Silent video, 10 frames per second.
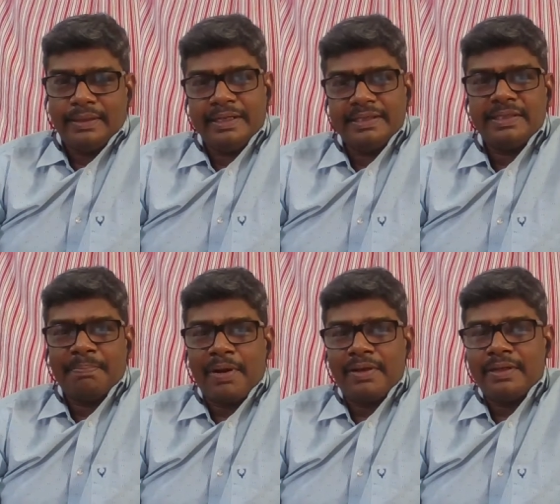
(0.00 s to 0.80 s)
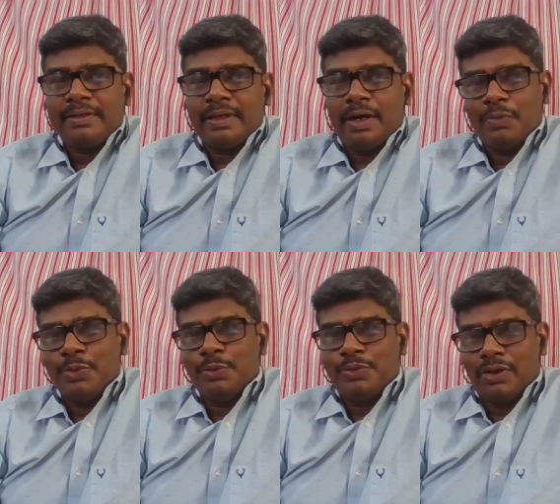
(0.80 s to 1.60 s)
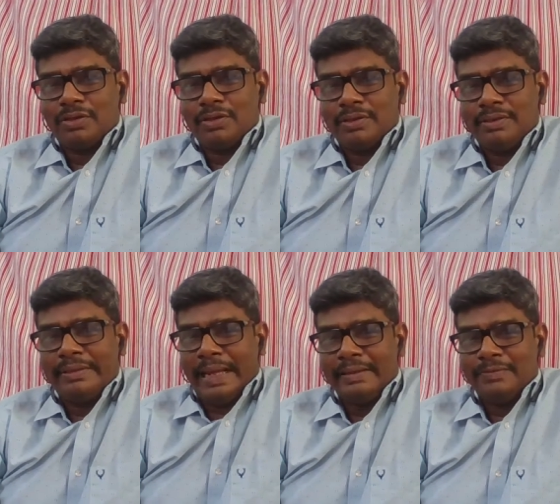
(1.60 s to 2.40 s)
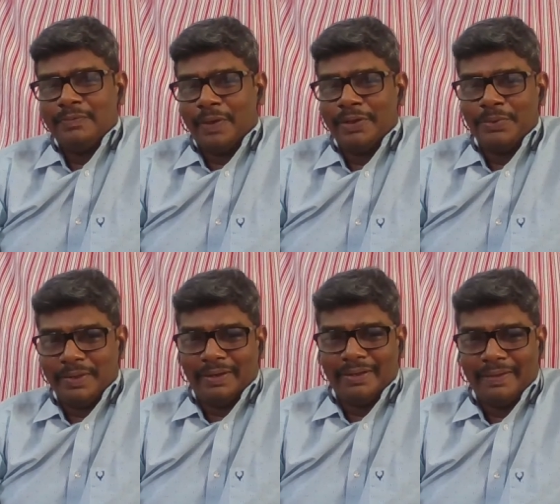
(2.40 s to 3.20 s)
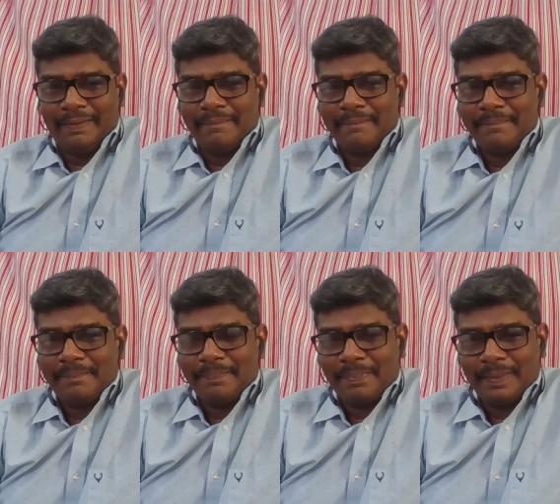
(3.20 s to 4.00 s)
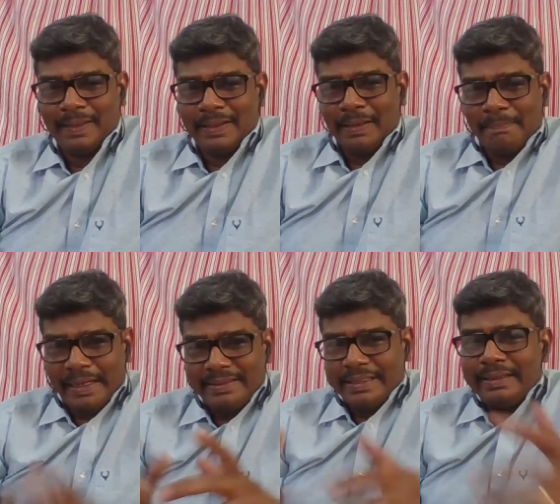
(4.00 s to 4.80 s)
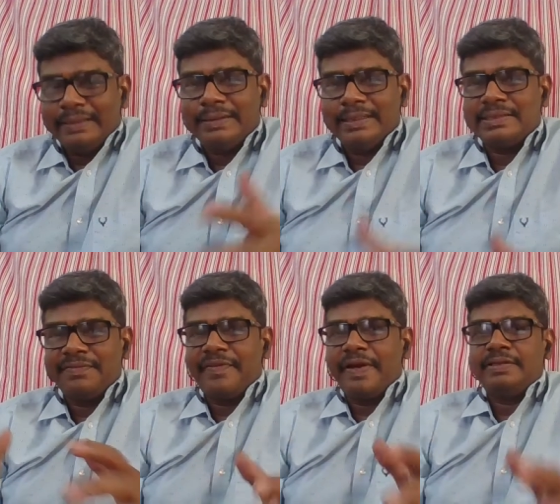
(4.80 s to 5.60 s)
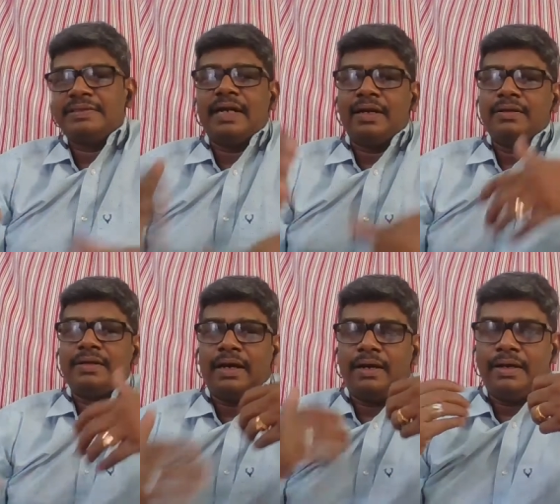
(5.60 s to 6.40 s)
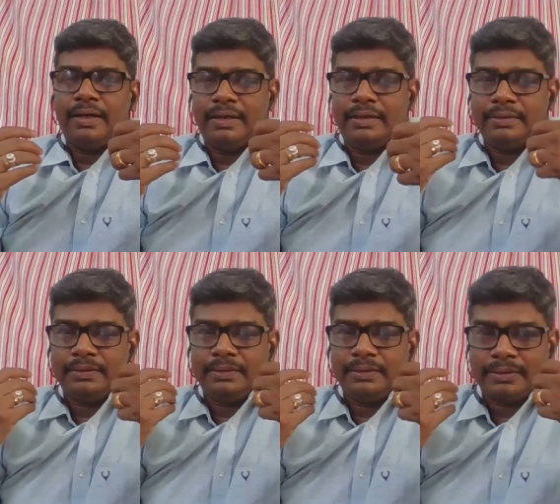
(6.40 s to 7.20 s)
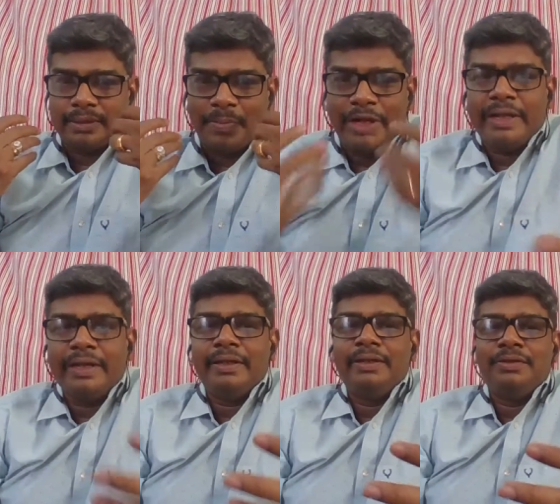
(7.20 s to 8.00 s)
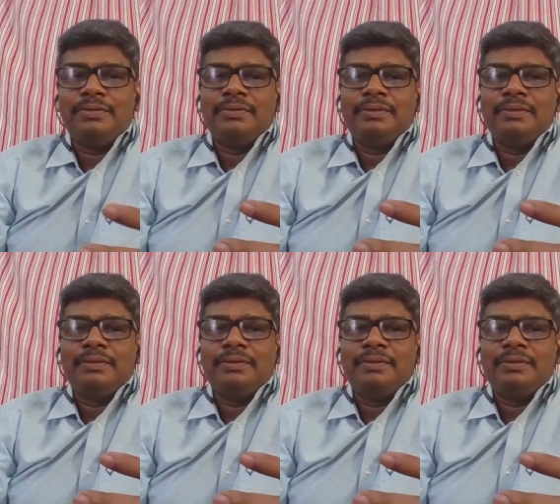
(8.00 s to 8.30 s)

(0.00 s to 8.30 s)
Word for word: it is important how you talk than what you talk. By telling this, if I start uh, communicating